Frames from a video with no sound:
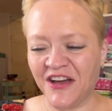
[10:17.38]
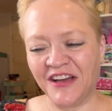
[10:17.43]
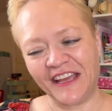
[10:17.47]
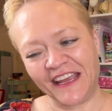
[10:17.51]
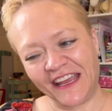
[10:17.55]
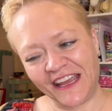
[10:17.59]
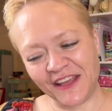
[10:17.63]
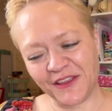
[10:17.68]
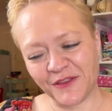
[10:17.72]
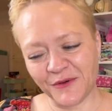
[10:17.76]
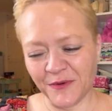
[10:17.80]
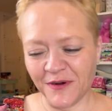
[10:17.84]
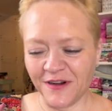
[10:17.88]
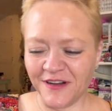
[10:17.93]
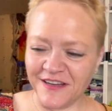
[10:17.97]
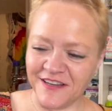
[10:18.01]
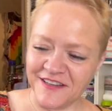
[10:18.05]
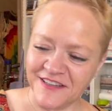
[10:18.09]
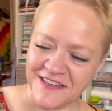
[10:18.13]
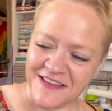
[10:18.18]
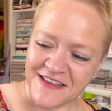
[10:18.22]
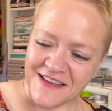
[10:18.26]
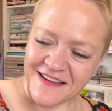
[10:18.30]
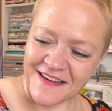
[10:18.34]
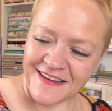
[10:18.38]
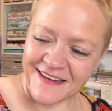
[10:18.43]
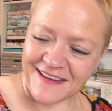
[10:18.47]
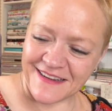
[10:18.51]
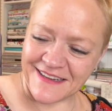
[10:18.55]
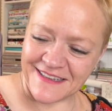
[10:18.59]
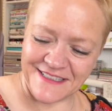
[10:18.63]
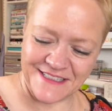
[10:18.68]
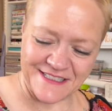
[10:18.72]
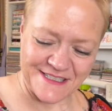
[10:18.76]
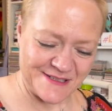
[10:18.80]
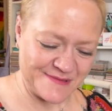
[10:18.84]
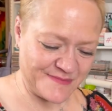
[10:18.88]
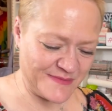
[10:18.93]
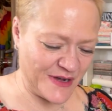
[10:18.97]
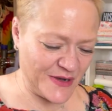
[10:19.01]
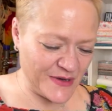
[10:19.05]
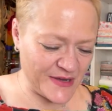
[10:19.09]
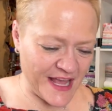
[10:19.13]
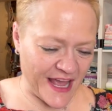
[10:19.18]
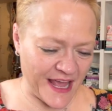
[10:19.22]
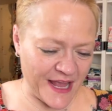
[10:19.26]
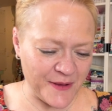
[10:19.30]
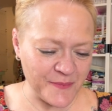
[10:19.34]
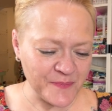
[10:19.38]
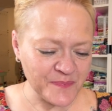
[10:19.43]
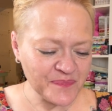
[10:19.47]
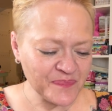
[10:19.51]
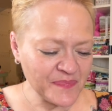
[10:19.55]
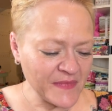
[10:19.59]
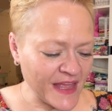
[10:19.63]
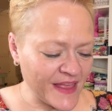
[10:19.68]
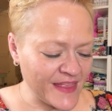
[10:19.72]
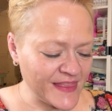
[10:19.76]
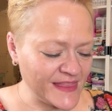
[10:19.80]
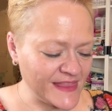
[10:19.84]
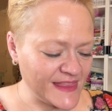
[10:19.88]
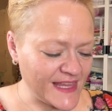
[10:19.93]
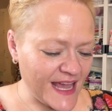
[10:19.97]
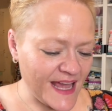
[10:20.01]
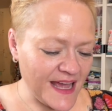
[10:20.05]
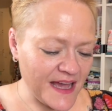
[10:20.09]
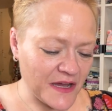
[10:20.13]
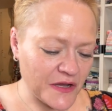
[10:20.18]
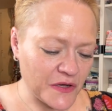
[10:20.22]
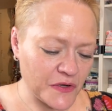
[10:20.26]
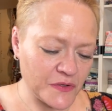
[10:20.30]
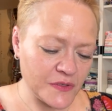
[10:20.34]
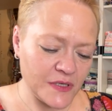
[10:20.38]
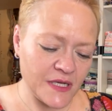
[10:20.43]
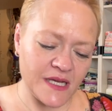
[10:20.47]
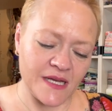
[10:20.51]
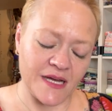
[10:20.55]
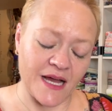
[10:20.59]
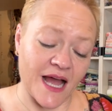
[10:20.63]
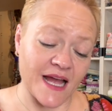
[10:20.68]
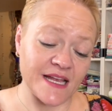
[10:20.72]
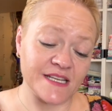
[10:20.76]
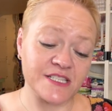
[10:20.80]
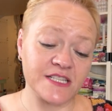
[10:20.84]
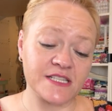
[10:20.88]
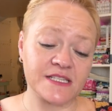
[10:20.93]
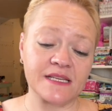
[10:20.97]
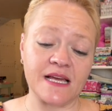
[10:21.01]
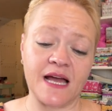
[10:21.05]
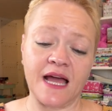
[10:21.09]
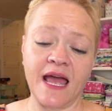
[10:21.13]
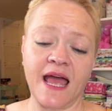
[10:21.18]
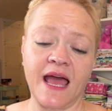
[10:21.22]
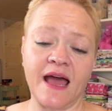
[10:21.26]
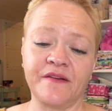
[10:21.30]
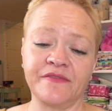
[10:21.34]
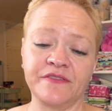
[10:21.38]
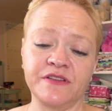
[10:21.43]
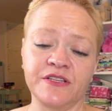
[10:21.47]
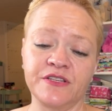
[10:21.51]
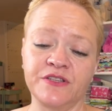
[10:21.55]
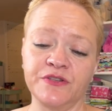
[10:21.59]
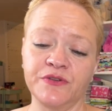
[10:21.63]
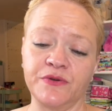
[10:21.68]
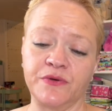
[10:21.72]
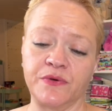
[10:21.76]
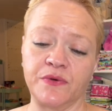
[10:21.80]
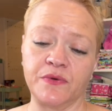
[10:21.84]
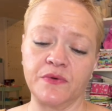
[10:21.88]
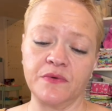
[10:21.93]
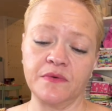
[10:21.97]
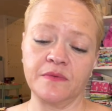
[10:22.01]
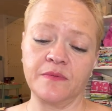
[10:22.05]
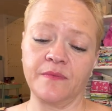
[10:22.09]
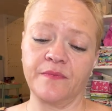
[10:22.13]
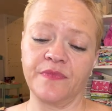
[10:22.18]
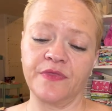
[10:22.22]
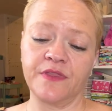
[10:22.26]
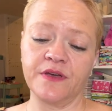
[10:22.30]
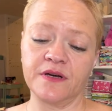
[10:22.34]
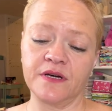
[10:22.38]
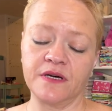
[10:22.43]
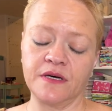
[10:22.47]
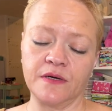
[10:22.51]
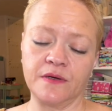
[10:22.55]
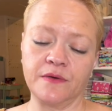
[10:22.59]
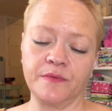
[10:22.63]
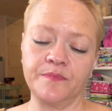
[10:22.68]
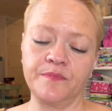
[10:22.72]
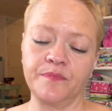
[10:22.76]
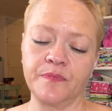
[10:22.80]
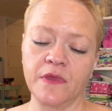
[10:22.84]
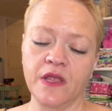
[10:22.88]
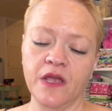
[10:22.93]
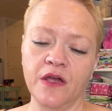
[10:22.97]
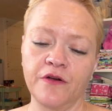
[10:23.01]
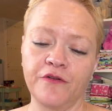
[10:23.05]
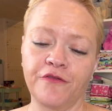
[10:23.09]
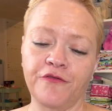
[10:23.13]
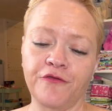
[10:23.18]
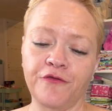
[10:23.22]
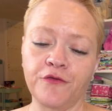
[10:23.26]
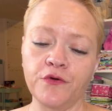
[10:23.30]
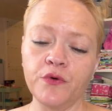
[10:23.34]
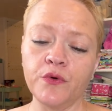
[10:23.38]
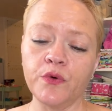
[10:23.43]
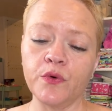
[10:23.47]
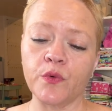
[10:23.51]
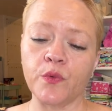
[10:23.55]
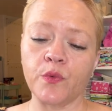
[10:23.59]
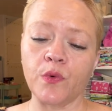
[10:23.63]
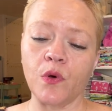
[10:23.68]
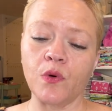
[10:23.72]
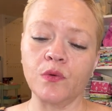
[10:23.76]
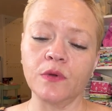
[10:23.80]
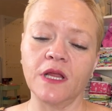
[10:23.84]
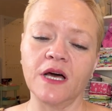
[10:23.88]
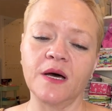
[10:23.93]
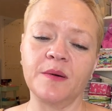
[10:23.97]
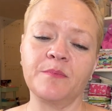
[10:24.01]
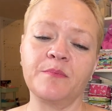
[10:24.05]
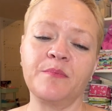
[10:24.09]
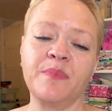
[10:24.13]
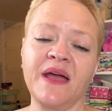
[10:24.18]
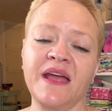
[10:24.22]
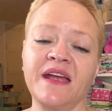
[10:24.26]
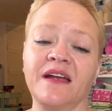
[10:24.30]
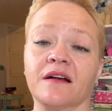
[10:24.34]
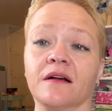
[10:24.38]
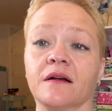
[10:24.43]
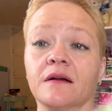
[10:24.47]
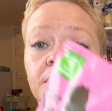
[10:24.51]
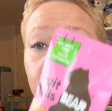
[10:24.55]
Either one. Okay. Now I have to do the fruit roll-up bear.